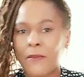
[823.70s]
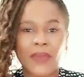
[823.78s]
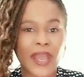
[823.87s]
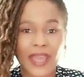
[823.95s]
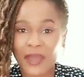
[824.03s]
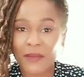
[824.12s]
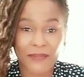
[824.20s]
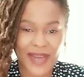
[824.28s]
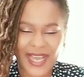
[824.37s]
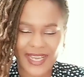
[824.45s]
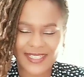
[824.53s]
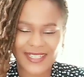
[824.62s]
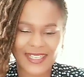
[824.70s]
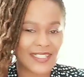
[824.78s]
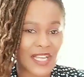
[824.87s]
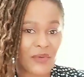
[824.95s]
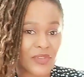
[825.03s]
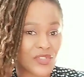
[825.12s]
bear in mind,
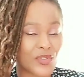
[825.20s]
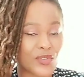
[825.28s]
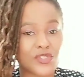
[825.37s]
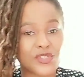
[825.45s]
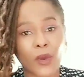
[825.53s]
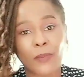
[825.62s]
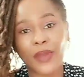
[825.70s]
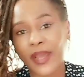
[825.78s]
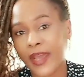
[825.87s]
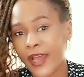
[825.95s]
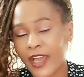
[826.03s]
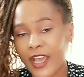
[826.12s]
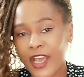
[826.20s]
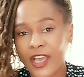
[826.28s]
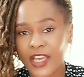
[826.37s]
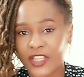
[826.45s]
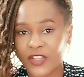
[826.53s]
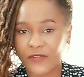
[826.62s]
there is no job here
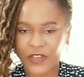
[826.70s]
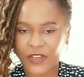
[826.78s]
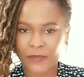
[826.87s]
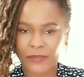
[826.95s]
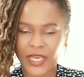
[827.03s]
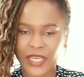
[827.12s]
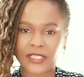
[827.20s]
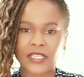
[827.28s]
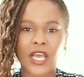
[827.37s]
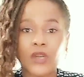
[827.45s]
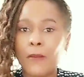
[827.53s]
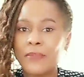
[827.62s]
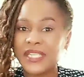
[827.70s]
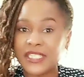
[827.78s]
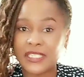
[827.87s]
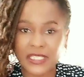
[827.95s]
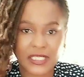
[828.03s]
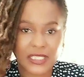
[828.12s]
in the Philippines. Do not be
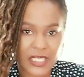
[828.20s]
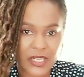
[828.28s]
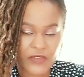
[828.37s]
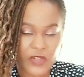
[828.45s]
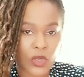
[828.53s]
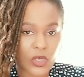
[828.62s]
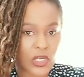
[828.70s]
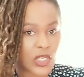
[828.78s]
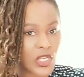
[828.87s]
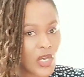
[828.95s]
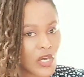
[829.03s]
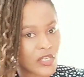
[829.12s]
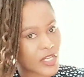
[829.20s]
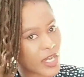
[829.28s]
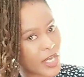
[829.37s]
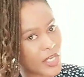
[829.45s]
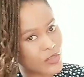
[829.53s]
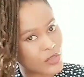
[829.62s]
deceived or lured
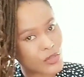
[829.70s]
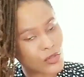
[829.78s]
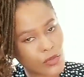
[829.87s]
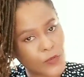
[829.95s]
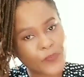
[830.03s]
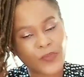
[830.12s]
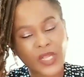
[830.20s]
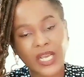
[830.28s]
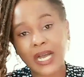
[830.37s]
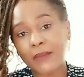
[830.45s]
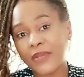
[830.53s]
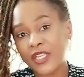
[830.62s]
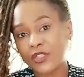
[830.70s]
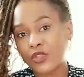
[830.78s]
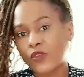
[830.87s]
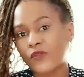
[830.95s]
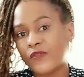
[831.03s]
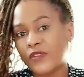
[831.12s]
into coming
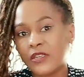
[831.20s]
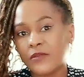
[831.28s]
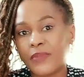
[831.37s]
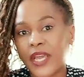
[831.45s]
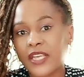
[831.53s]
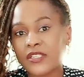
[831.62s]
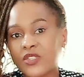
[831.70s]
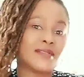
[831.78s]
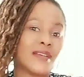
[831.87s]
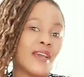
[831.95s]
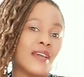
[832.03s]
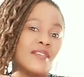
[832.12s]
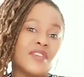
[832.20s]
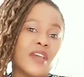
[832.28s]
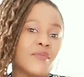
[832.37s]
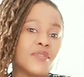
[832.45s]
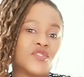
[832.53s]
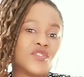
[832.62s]
to Philippines.
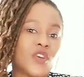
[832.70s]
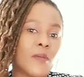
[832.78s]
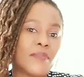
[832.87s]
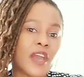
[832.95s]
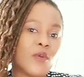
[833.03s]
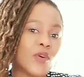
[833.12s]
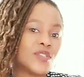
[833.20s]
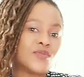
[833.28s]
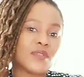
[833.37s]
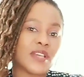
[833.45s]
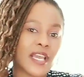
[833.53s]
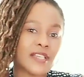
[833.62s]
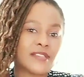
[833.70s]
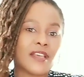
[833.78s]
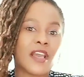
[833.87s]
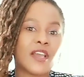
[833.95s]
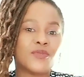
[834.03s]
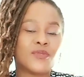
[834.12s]
There is job here. Once you get
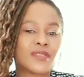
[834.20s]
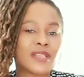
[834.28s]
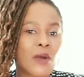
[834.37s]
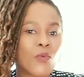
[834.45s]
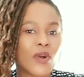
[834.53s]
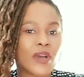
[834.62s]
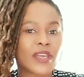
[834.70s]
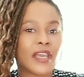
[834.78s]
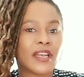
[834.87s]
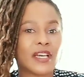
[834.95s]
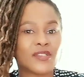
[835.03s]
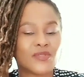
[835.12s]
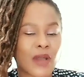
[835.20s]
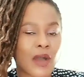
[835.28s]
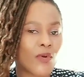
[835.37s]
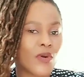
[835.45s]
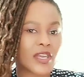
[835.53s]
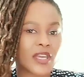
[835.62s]
here, you start working as you
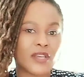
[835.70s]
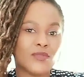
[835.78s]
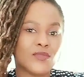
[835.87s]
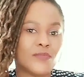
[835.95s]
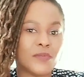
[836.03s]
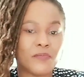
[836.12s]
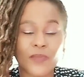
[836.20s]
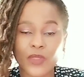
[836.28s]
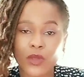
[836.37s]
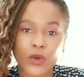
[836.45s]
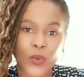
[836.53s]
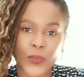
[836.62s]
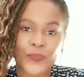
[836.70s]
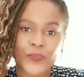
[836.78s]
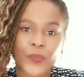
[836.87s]
are working. No,